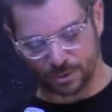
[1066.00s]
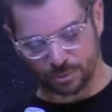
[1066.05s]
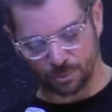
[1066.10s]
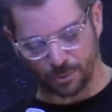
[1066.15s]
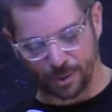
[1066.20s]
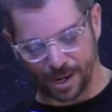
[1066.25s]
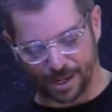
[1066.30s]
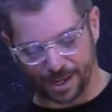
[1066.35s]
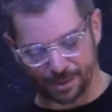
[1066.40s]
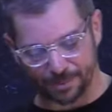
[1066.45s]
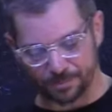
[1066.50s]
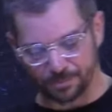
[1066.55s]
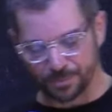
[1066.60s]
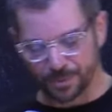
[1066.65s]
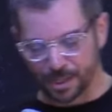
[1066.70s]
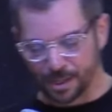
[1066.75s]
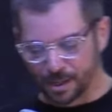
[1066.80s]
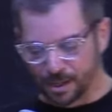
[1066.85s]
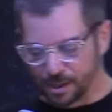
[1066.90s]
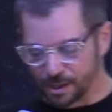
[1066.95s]
right.
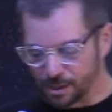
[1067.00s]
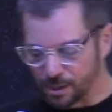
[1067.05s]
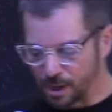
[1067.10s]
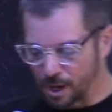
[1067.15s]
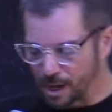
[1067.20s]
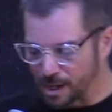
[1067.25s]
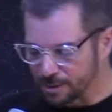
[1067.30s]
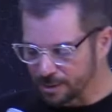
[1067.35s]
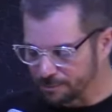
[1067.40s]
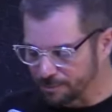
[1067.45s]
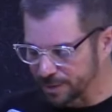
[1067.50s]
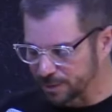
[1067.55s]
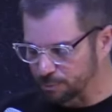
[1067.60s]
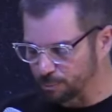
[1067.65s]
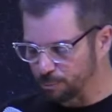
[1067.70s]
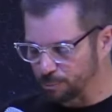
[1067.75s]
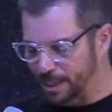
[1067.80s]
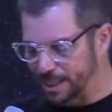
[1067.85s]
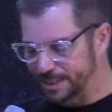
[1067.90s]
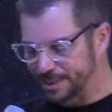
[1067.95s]
God was
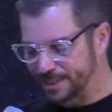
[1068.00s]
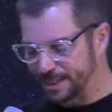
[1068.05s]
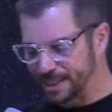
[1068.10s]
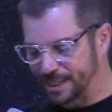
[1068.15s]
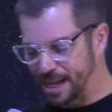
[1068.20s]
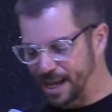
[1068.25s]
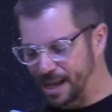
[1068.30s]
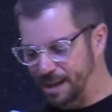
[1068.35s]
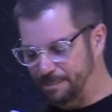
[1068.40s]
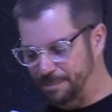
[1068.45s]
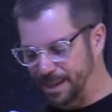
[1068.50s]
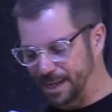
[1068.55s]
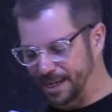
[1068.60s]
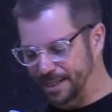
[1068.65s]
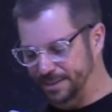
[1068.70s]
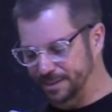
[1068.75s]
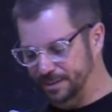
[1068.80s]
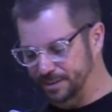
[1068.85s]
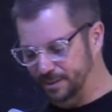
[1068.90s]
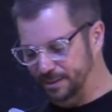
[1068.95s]
raising up a
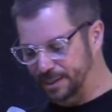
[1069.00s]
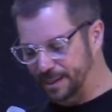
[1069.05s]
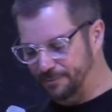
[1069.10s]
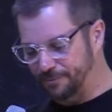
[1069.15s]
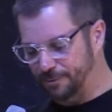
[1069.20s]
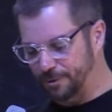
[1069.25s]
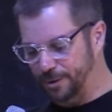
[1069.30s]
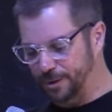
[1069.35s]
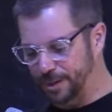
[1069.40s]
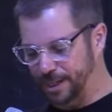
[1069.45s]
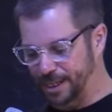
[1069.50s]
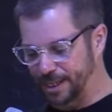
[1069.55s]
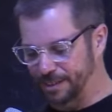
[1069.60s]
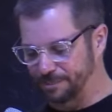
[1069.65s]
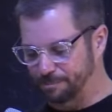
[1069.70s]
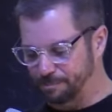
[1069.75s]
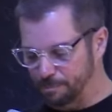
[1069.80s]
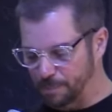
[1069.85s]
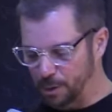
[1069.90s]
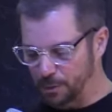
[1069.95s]
deliverer
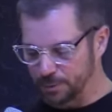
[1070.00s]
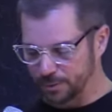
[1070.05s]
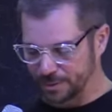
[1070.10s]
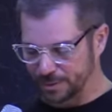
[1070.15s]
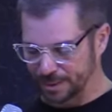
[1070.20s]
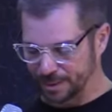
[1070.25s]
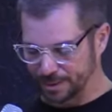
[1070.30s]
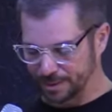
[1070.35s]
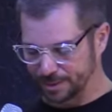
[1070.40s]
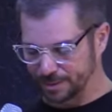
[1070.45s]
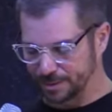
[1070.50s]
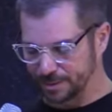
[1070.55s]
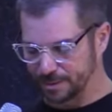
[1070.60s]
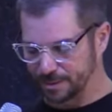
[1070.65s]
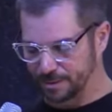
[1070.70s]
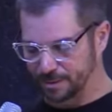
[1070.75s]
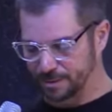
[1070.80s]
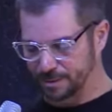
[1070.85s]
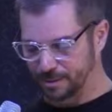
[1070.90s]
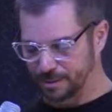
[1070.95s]
in Moses.
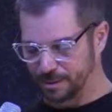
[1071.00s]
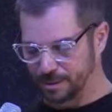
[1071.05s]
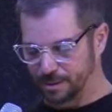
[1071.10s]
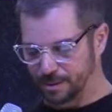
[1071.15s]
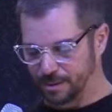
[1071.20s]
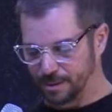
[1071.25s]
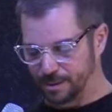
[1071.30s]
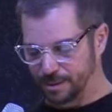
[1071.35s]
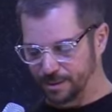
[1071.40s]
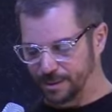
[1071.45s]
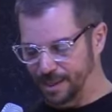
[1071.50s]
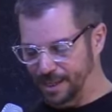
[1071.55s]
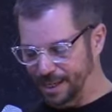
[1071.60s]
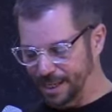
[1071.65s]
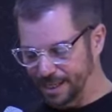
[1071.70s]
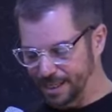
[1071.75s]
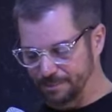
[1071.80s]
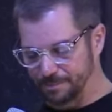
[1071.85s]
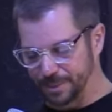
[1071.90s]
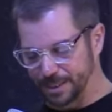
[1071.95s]
The
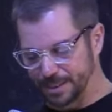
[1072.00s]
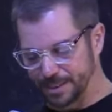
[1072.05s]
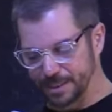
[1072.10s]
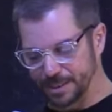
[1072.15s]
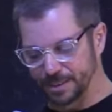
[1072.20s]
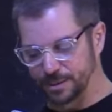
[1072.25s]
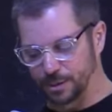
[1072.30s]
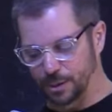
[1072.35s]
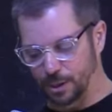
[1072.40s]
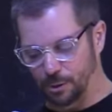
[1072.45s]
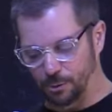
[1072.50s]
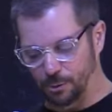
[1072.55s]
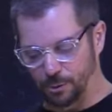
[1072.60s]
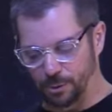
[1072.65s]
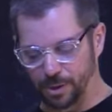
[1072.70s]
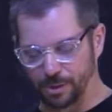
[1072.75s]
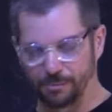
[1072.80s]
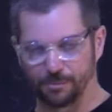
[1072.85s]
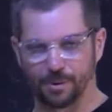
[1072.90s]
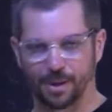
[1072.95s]
enemy didn't know who
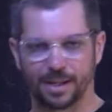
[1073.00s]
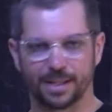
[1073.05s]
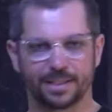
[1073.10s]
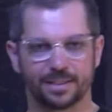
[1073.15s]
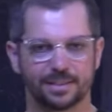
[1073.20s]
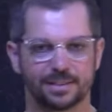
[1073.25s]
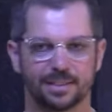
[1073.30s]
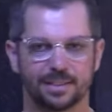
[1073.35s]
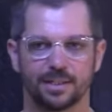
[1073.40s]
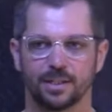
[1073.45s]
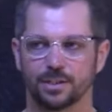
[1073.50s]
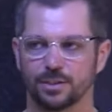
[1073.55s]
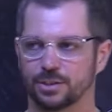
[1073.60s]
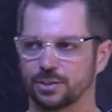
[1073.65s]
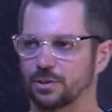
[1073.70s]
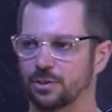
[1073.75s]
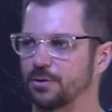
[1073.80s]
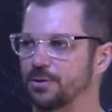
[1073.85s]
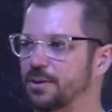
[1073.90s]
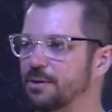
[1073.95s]
he was,
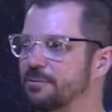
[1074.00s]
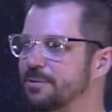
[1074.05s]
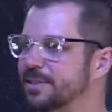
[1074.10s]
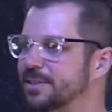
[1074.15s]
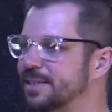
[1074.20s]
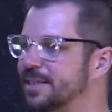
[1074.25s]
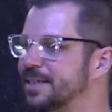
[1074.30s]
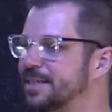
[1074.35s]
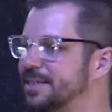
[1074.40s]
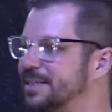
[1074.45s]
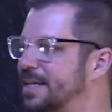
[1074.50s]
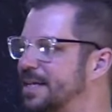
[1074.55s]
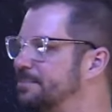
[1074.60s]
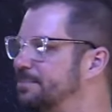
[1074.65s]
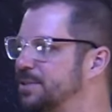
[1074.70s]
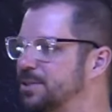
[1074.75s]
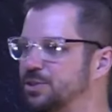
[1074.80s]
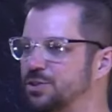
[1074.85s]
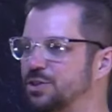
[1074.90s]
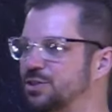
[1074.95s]
so there was an
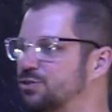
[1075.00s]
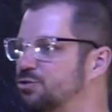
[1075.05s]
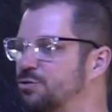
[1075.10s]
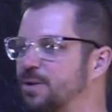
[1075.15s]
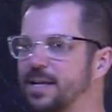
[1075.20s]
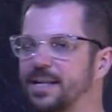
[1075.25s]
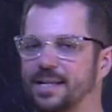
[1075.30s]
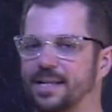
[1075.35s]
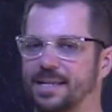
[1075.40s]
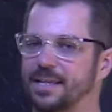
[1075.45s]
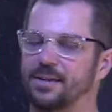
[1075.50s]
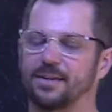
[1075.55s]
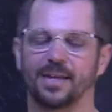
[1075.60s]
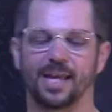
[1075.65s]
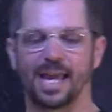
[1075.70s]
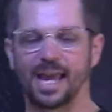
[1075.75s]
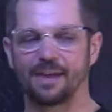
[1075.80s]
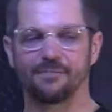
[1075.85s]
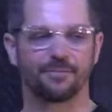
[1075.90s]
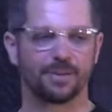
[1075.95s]
attempt to just try to kill
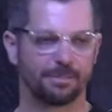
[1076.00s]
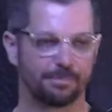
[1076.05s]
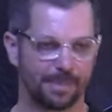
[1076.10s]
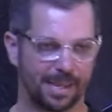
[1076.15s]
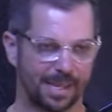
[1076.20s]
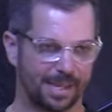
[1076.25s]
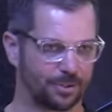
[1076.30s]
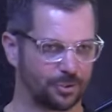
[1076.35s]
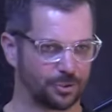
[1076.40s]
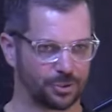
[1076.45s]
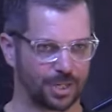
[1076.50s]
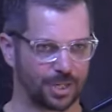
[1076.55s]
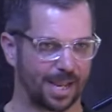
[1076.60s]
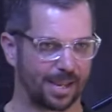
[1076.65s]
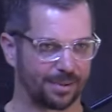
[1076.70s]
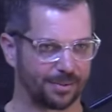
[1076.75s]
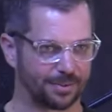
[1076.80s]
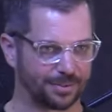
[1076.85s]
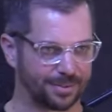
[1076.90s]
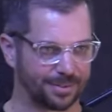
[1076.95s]
every male
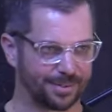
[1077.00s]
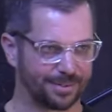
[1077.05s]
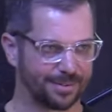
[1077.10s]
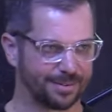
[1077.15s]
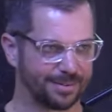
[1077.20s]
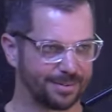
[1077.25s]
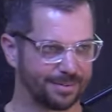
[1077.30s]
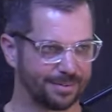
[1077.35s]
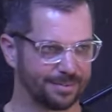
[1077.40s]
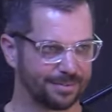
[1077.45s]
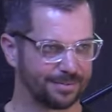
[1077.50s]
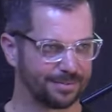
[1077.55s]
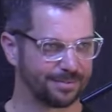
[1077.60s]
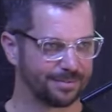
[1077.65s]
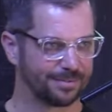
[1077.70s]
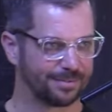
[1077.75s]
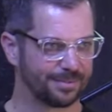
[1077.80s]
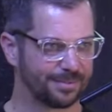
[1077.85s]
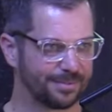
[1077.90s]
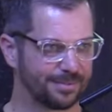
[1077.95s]
child.
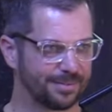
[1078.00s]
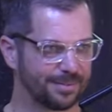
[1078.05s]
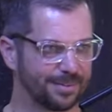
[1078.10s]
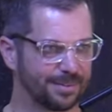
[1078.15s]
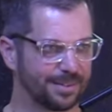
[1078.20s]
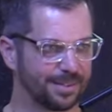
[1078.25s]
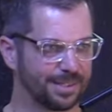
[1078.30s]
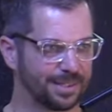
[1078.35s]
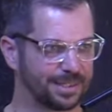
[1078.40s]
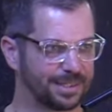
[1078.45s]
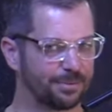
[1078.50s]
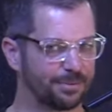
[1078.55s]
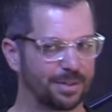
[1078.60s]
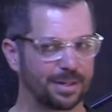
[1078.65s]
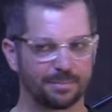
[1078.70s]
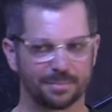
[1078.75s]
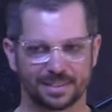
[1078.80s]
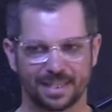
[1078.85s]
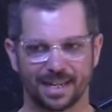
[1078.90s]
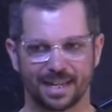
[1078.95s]
You see what
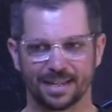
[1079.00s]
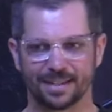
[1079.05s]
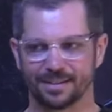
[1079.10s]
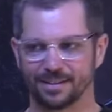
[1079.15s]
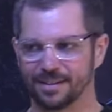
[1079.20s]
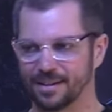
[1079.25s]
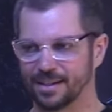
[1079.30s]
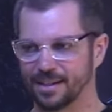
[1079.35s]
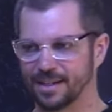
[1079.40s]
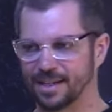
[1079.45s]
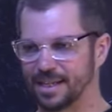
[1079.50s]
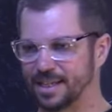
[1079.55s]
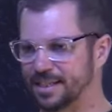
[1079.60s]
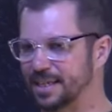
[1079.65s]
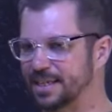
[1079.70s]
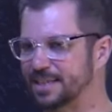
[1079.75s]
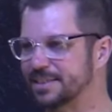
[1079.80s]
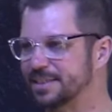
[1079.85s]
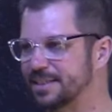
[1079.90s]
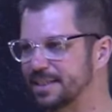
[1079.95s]
I'm saying? He
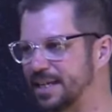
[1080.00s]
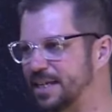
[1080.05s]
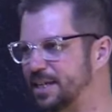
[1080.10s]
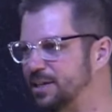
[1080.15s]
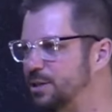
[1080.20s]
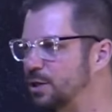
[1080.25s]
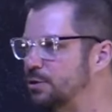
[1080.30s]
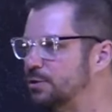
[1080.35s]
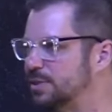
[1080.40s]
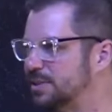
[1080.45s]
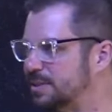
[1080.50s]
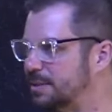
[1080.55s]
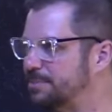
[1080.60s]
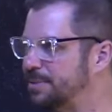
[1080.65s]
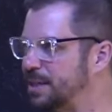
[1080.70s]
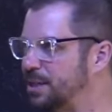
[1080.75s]
doesn't, he knows something